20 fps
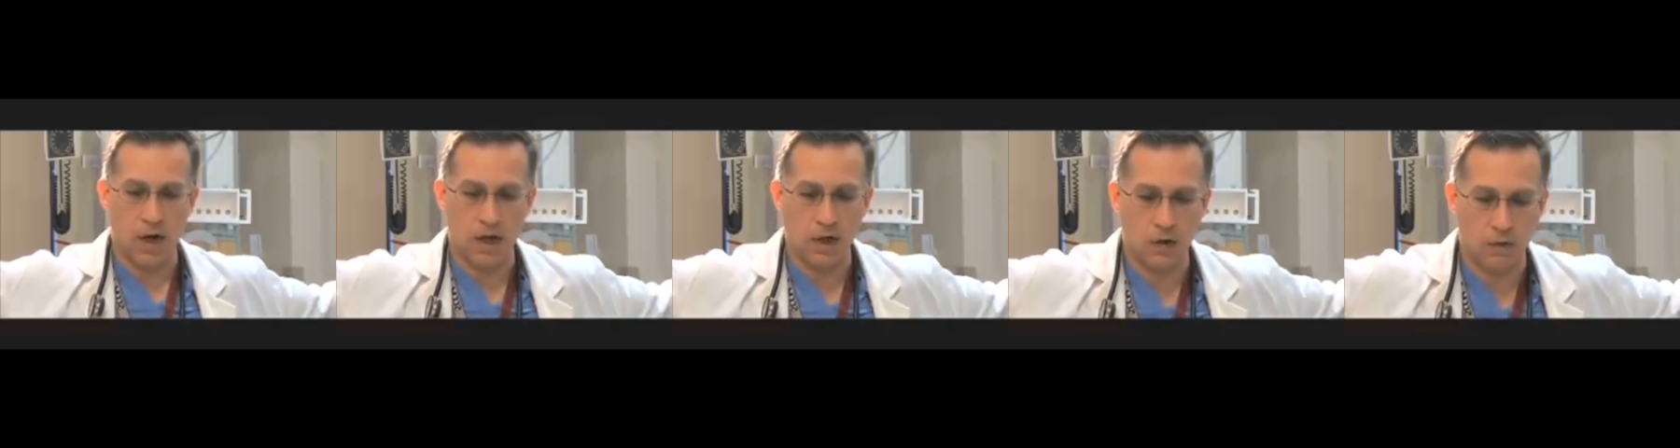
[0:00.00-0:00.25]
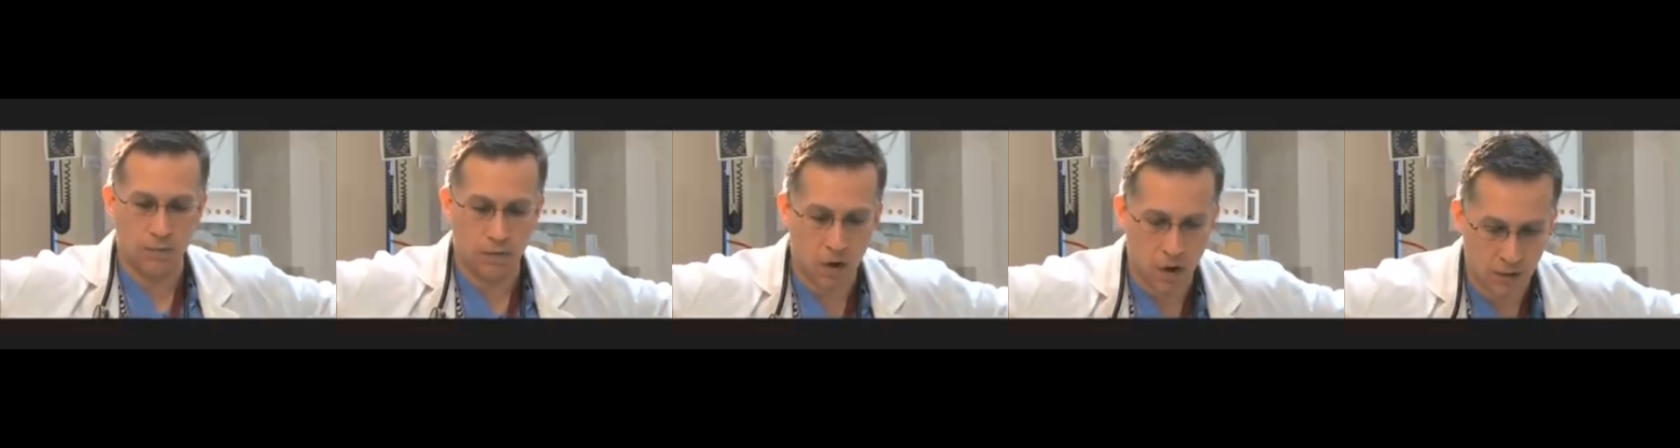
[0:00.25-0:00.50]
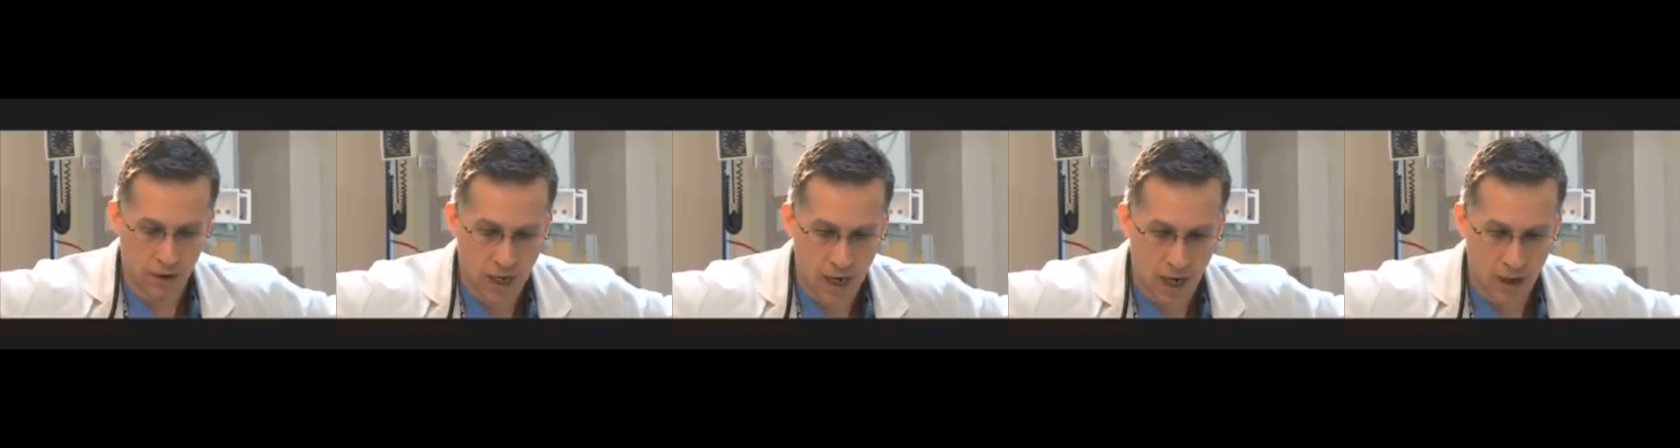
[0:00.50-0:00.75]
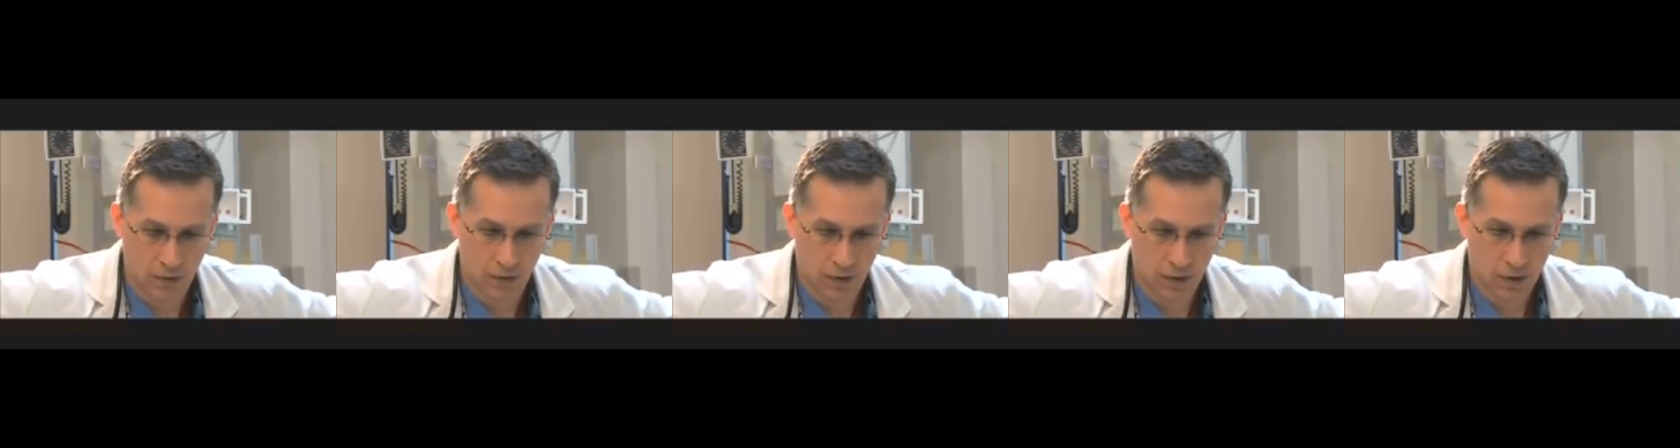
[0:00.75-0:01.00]
and you fall
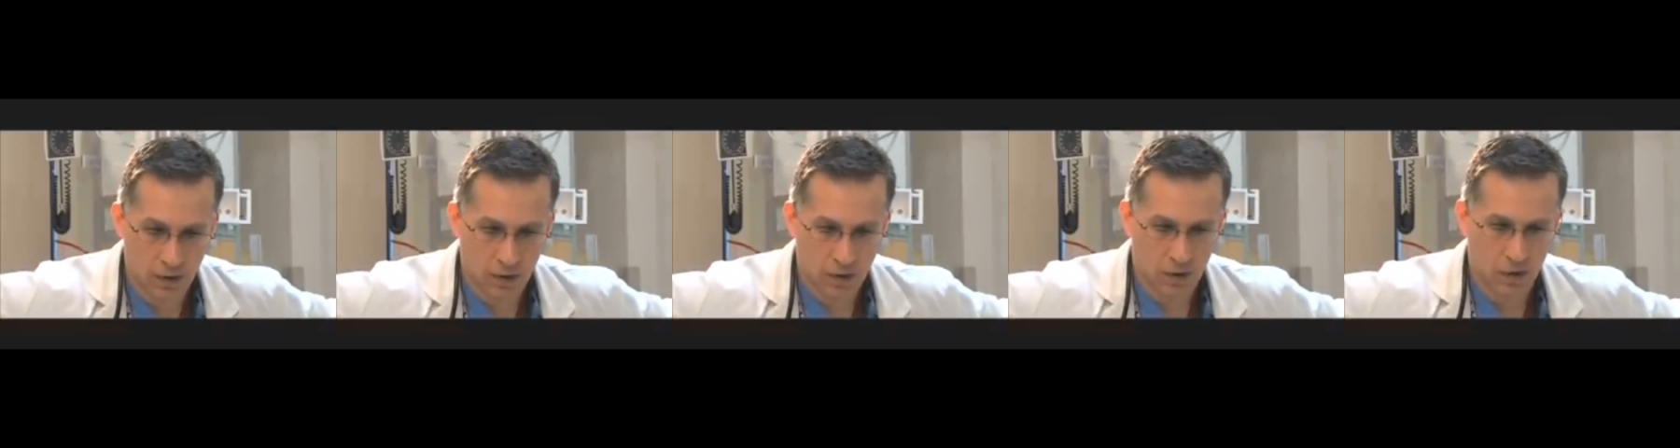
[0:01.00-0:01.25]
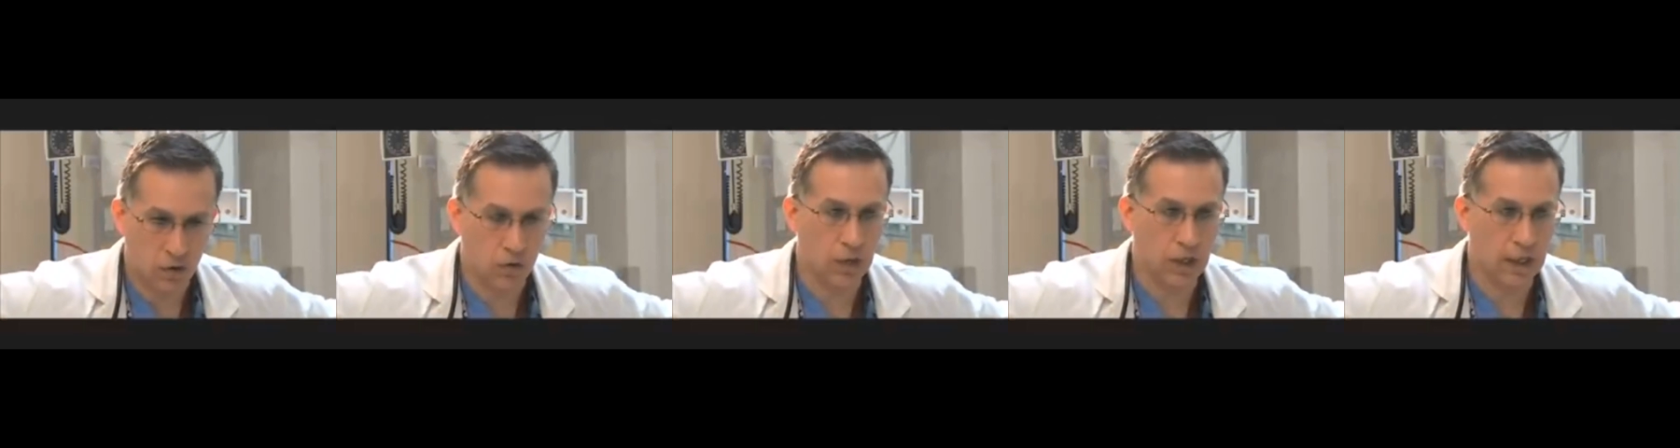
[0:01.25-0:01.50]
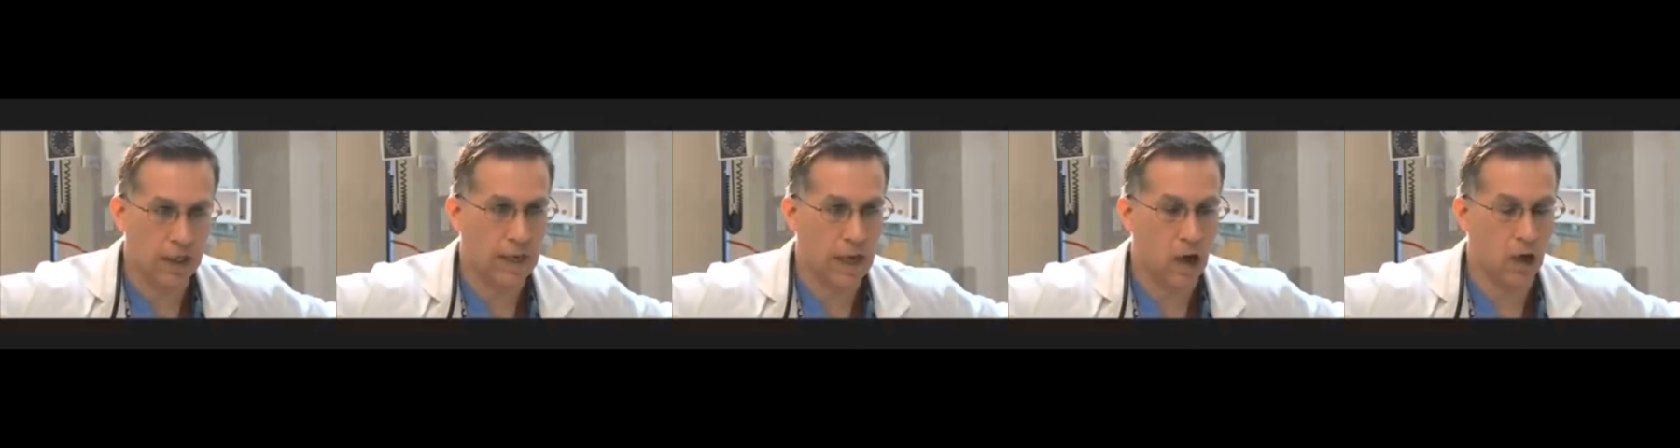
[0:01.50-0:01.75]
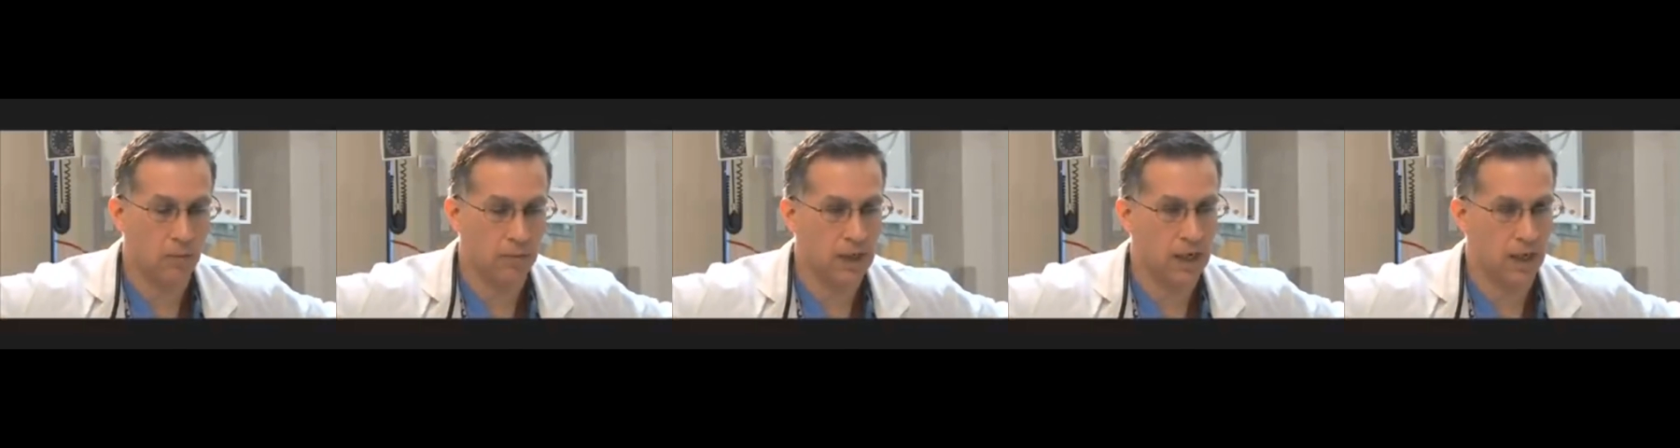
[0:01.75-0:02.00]
down, you need
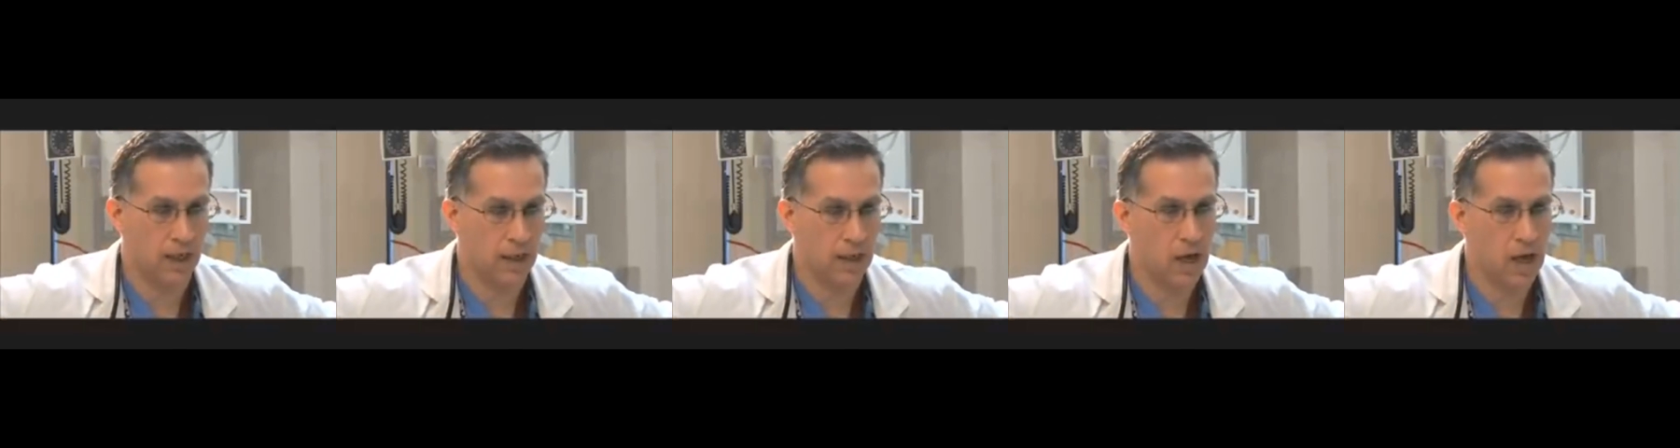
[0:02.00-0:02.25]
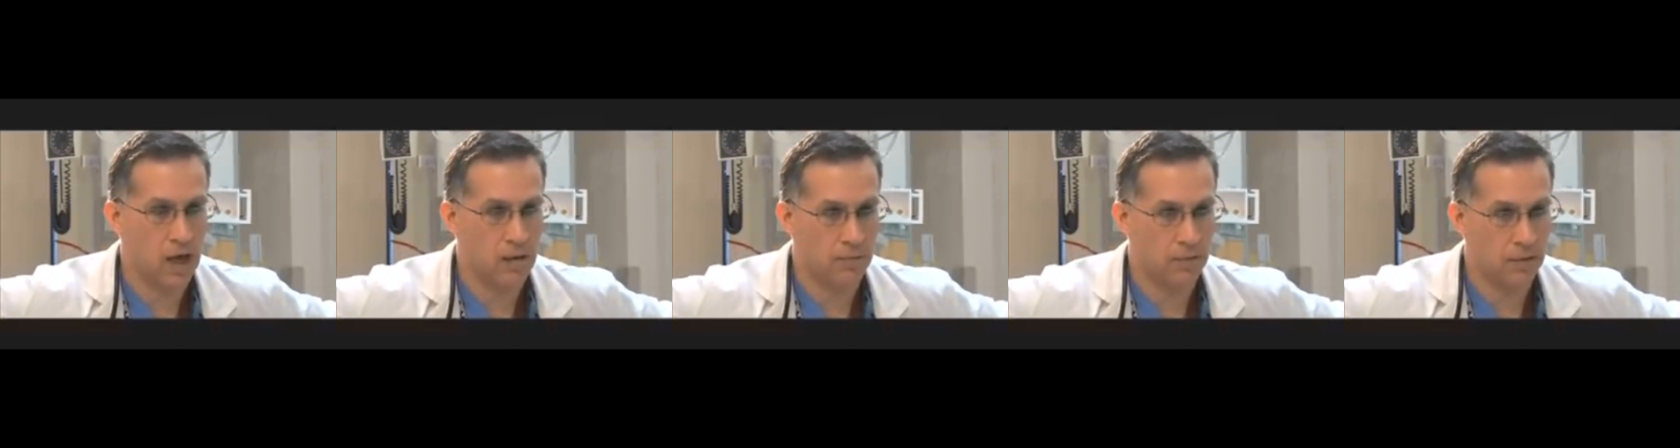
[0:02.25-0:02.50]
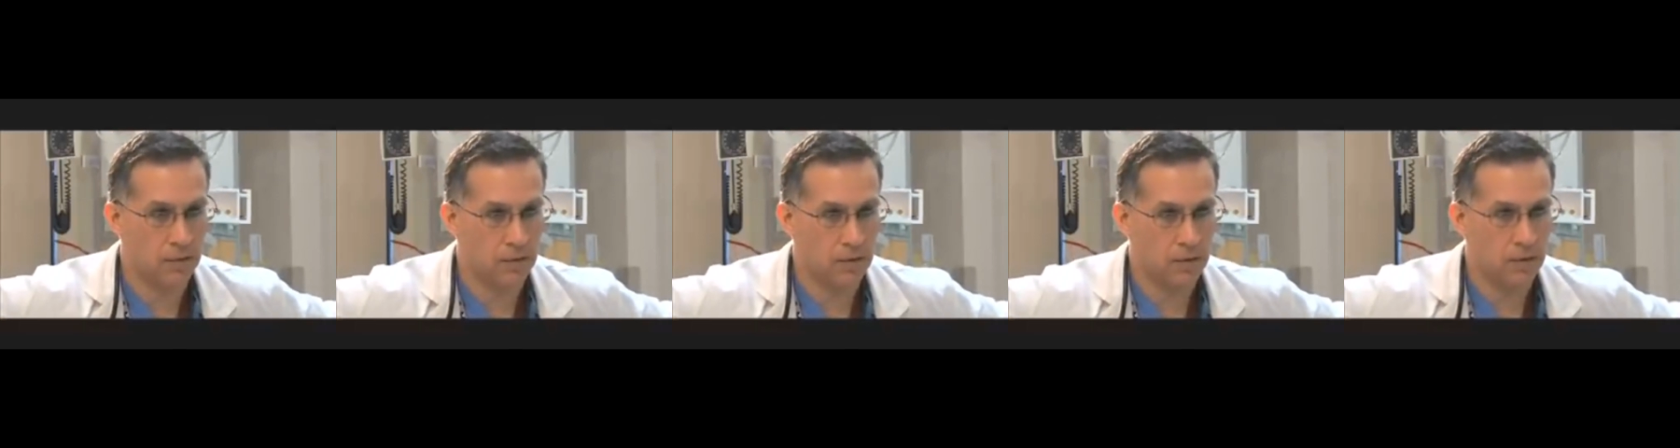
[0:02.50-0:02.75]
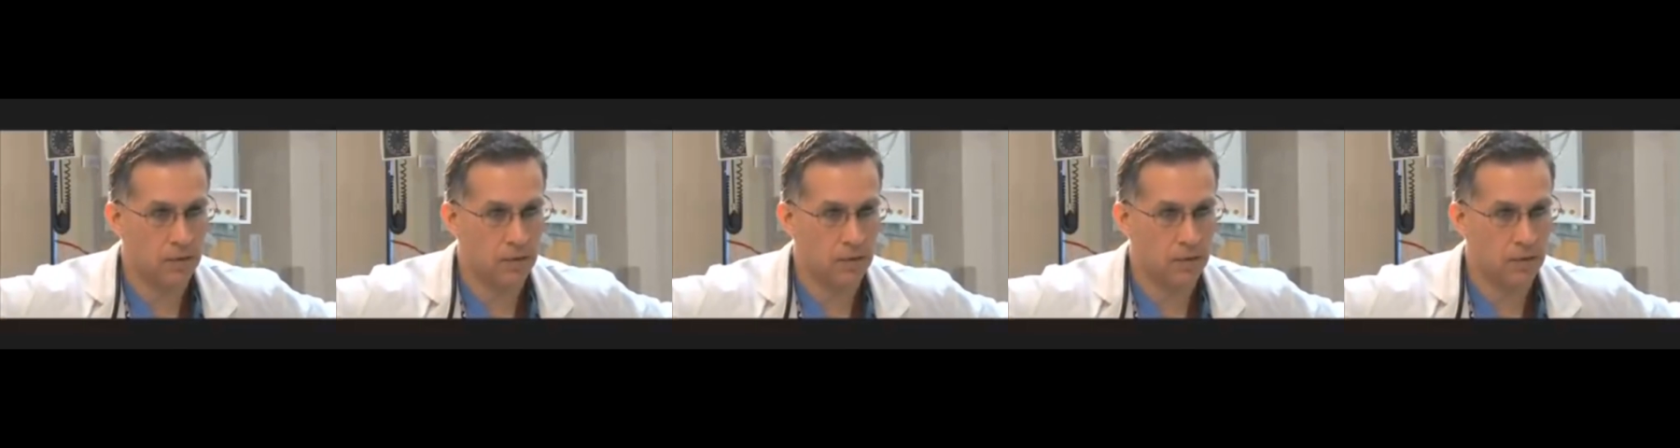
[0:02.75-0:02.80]
help getting up.